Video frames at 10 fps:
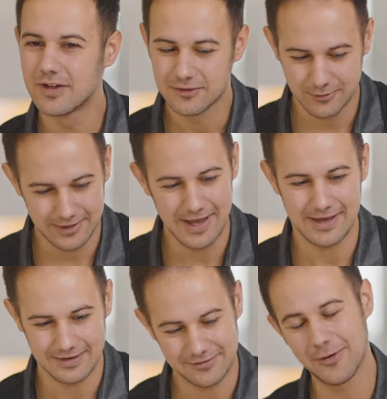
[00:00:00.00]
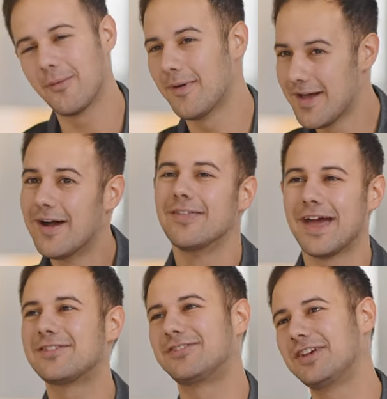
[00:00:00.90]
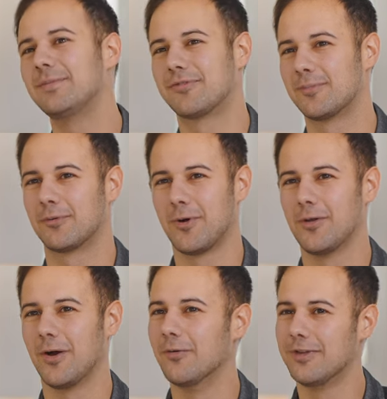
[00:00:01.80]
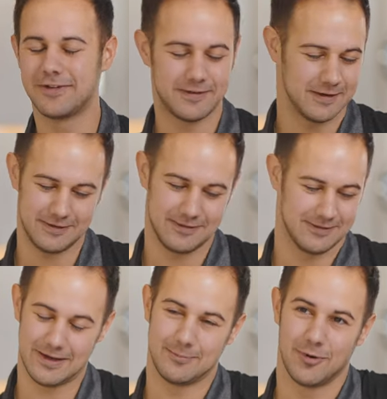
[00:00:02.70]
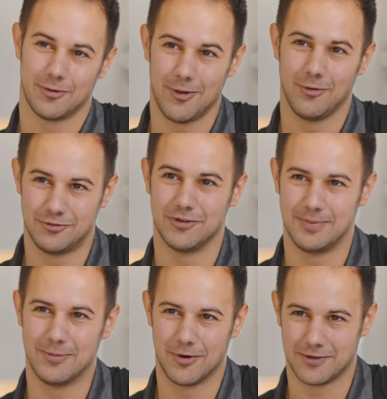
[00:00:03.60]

$28. So that's cheap for Barolo. This is like, Barolo should be more